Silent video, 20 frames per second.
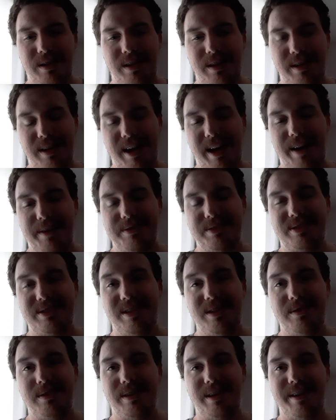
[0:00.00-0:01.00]
yeah, I'll
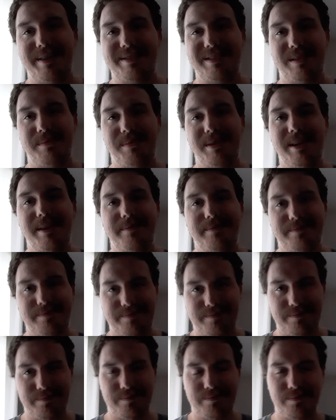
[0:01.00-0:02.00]
see you guys in a bit.
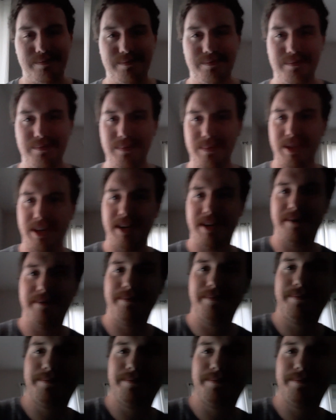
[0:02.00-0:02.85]
Later.